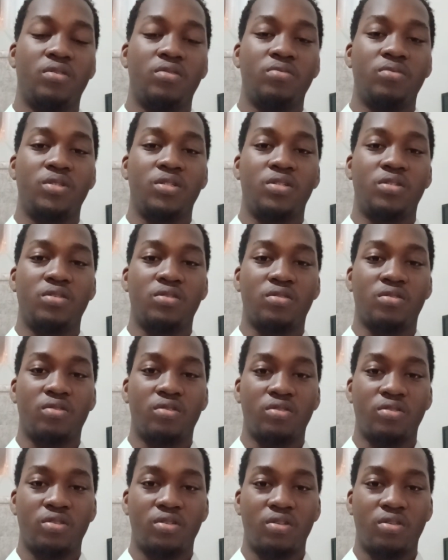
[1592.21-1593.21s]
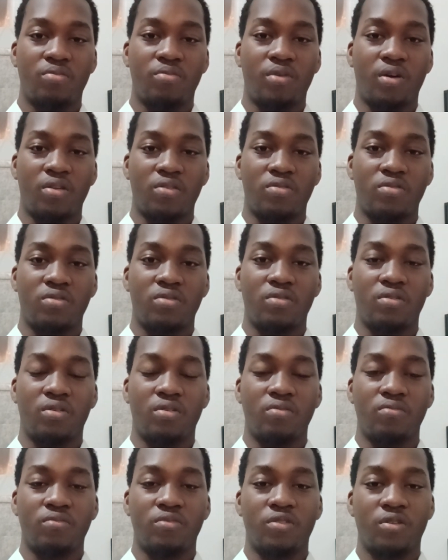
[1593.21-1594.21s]
the discussion about
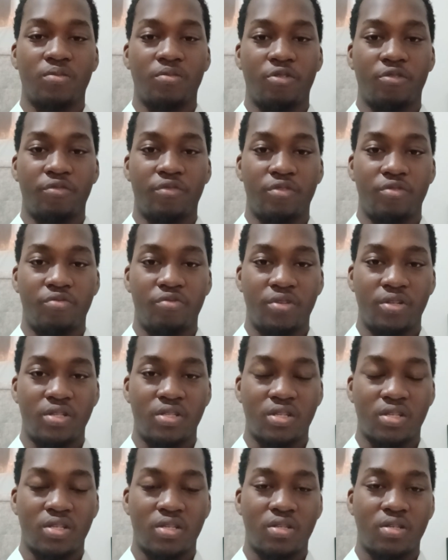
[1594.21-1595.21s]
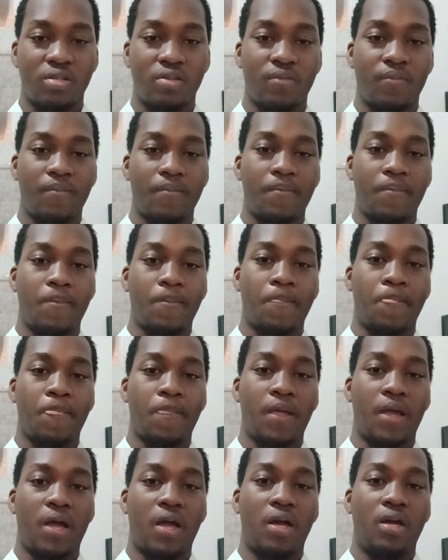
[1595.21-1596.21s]
some of the risks
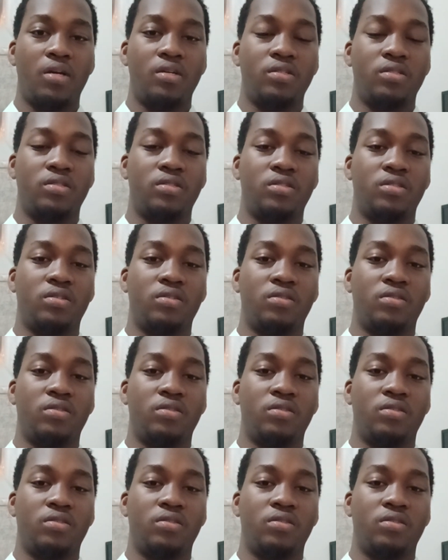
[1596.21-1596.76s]
and